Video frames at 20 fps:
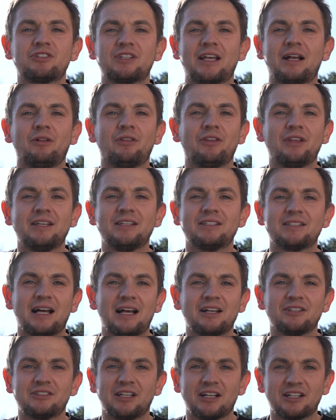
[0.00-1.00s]
sell these
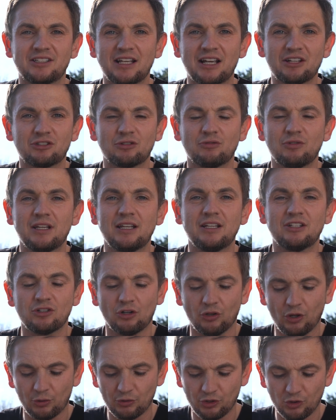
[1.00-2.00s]
as accessories,
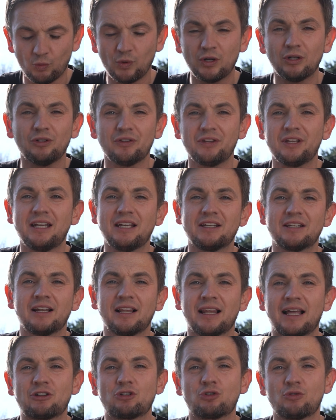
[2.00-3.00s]
although you will need an
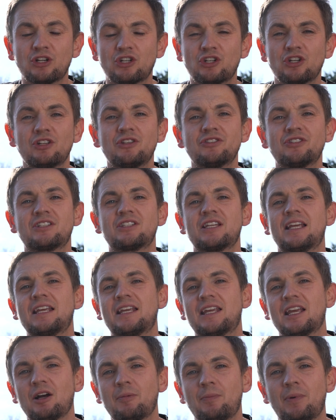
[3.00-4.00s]
electrician to
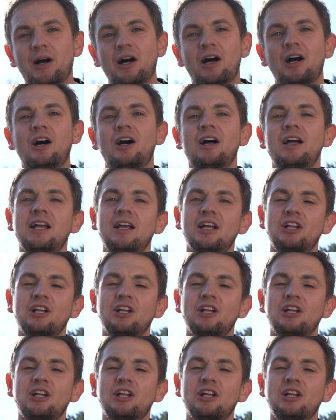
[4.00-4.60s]
take it apart